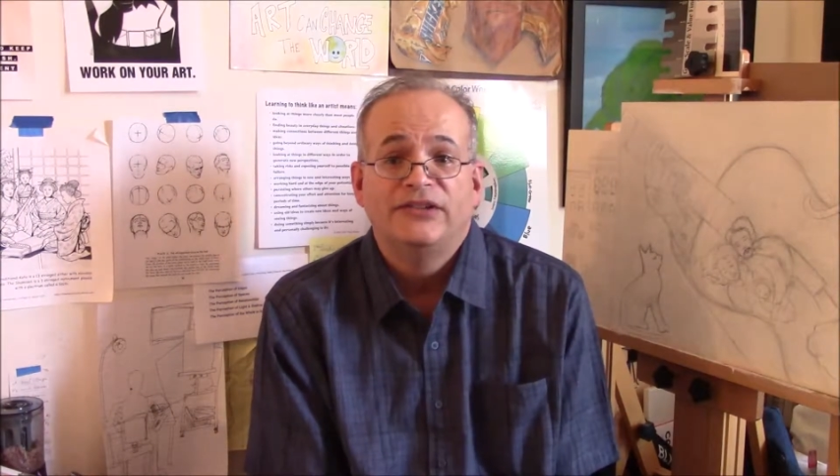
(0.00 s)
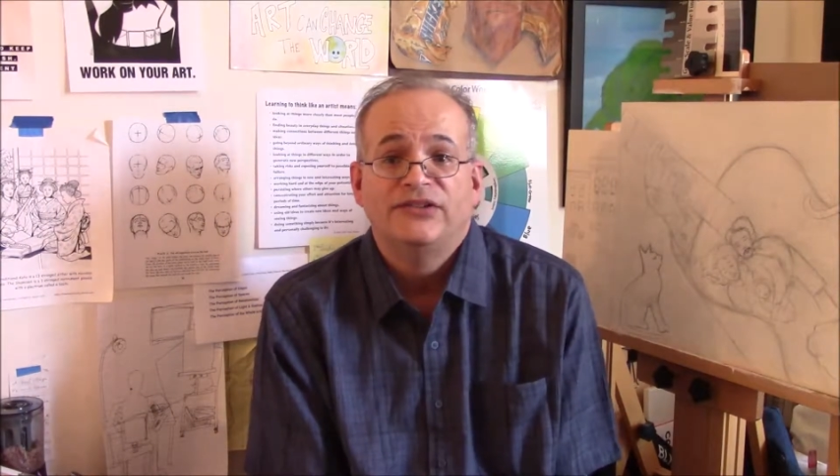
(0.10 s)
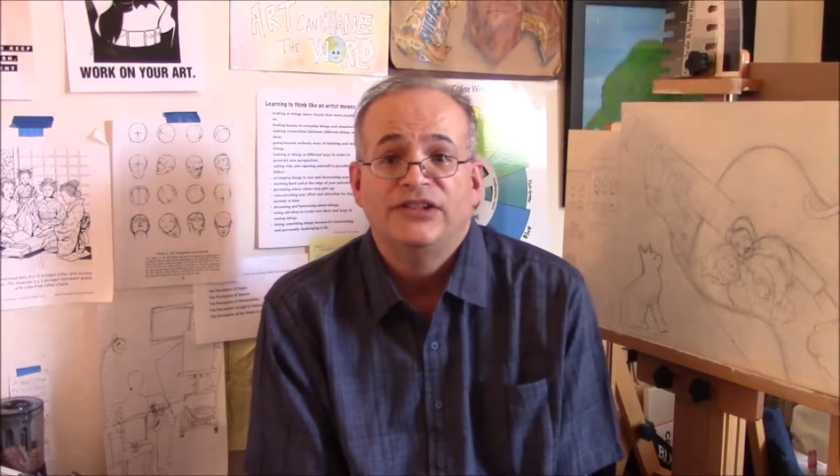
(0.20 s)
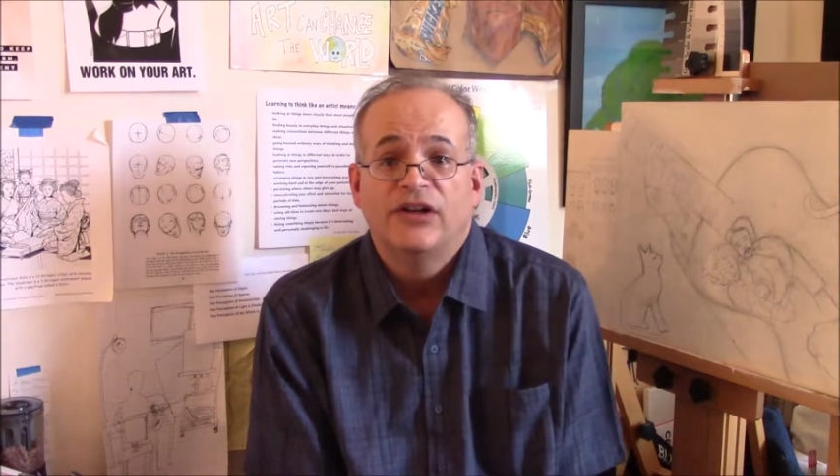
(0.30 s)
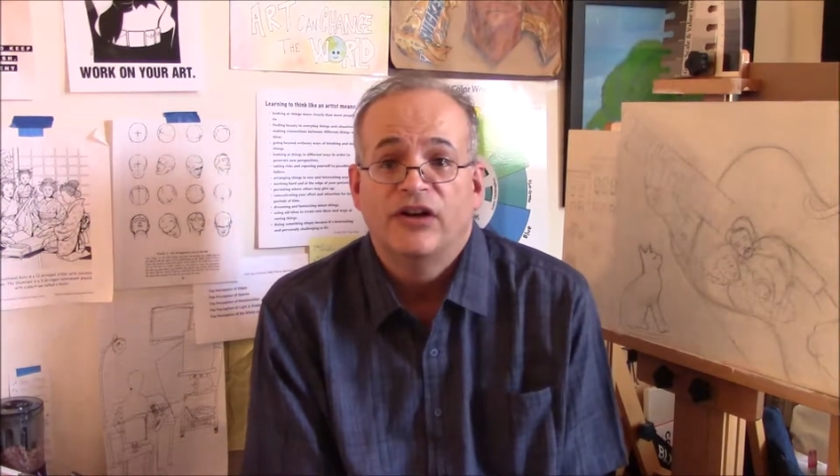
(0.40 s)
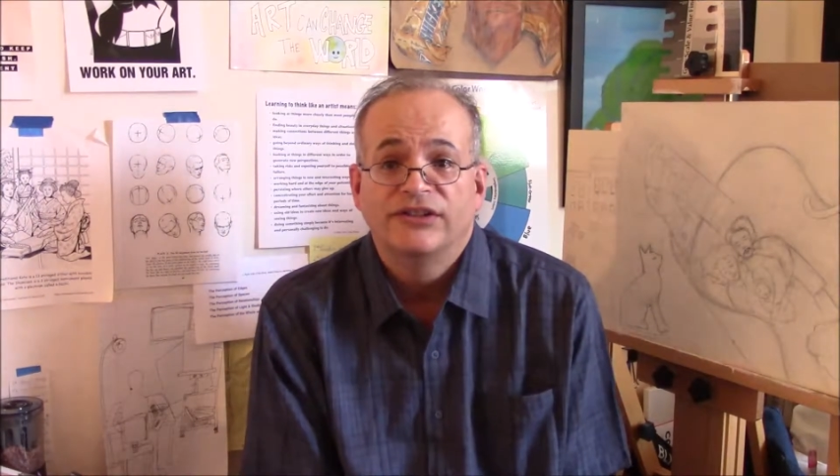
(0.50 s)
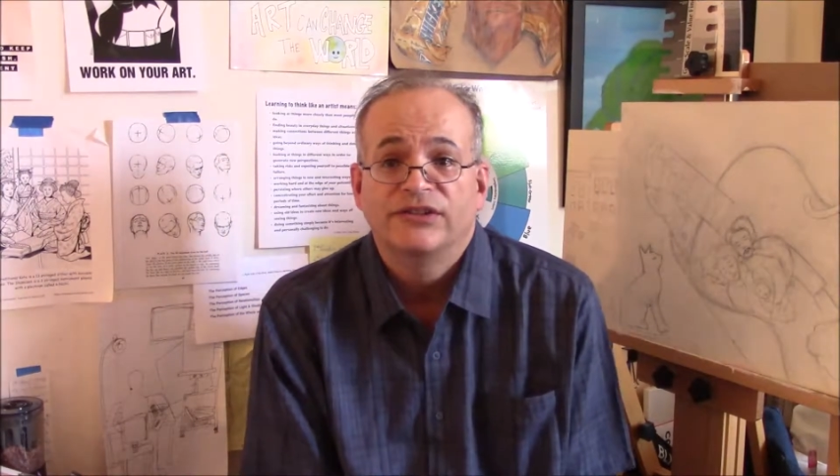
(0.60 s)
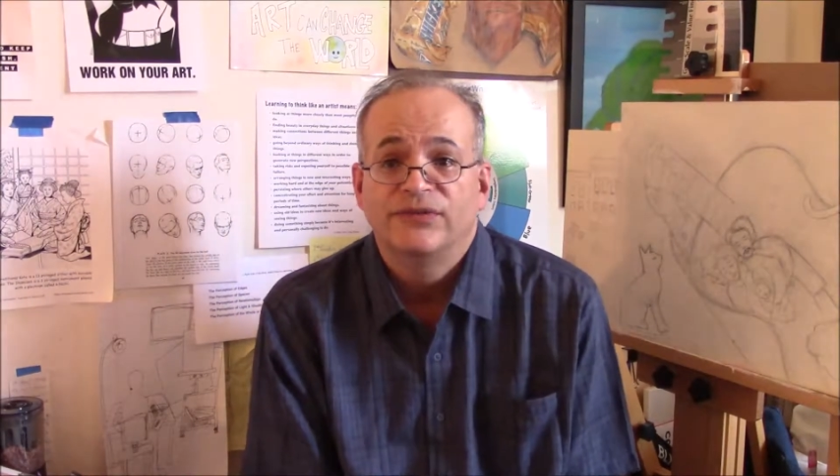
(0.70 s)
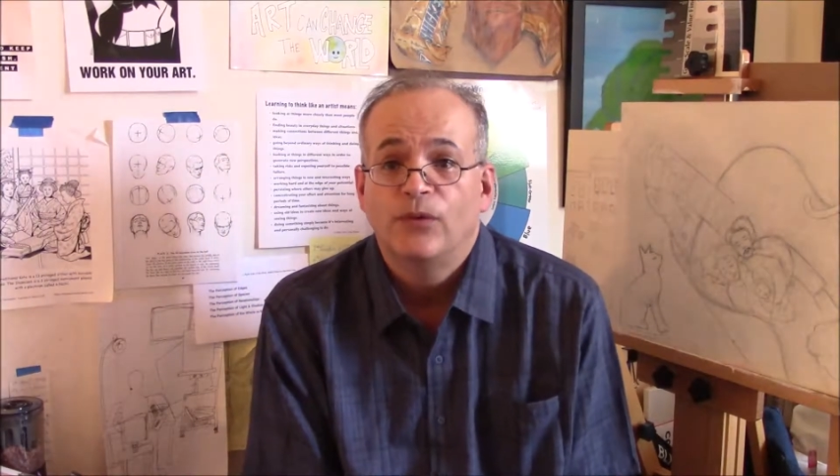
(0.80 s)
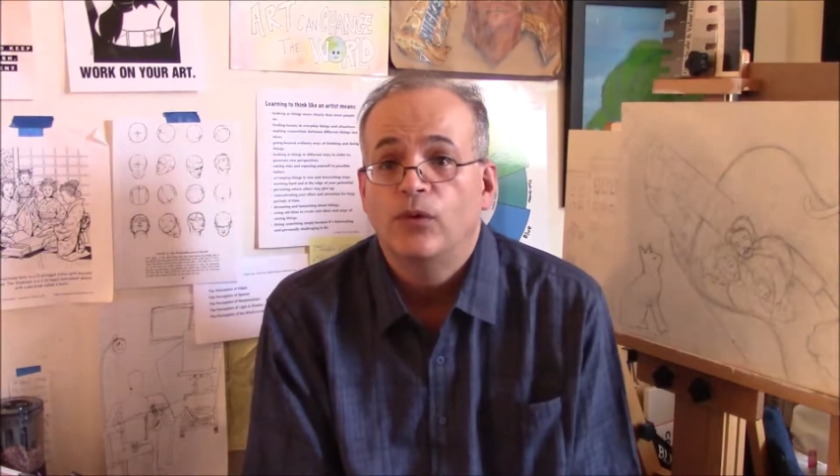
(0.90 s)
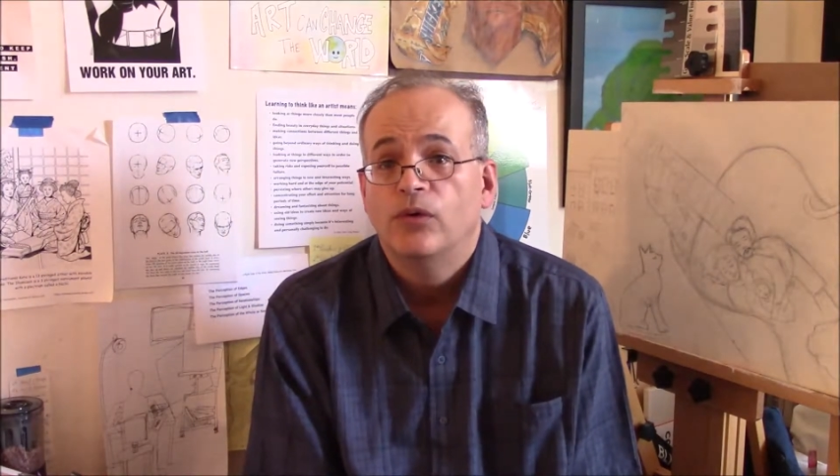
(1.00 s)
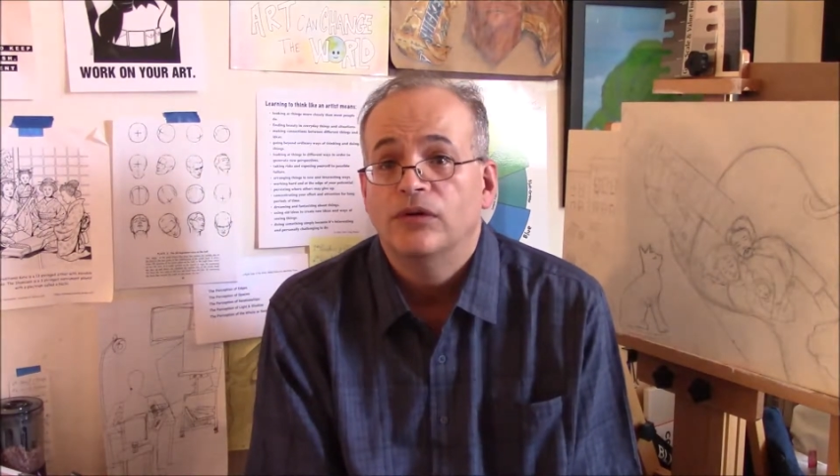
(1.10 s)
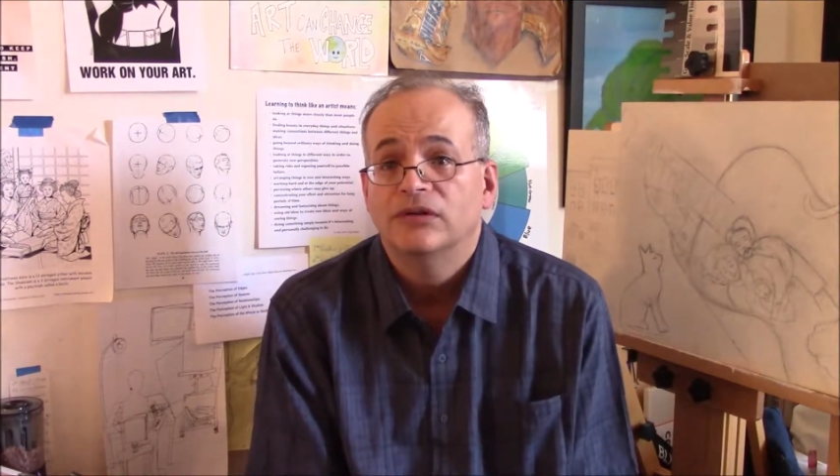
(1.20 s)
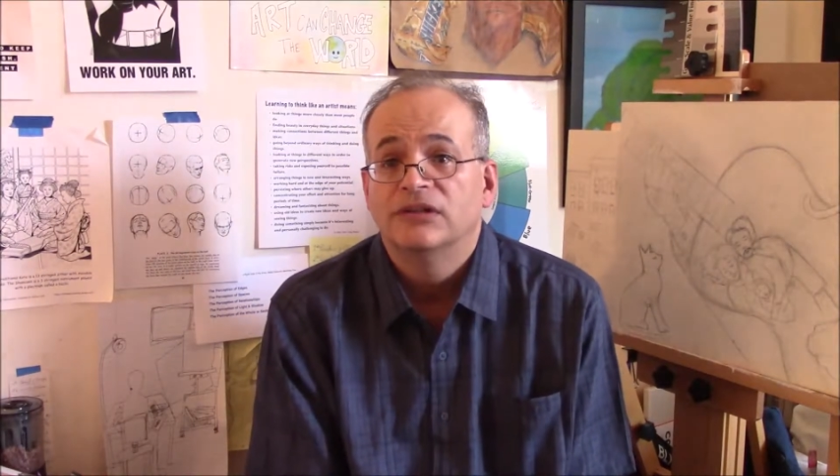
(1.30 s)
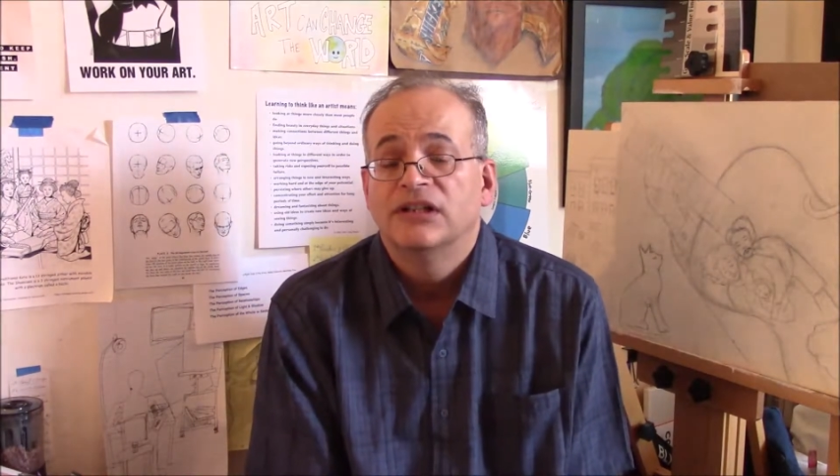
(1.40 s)
do the arts
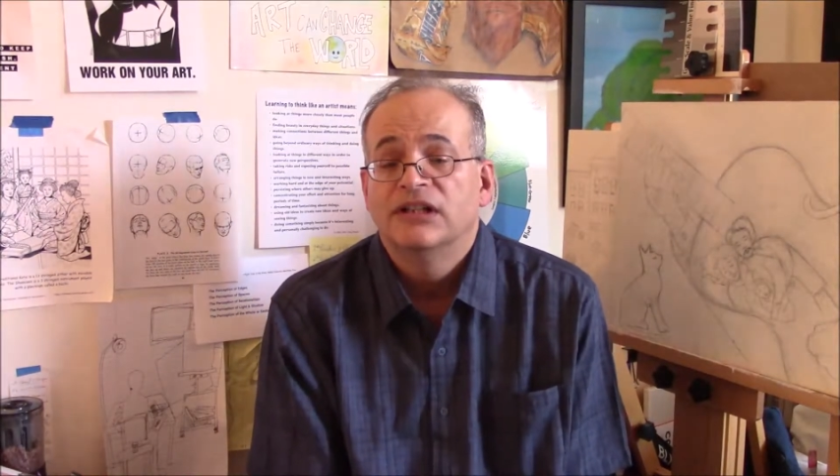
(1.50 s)
fall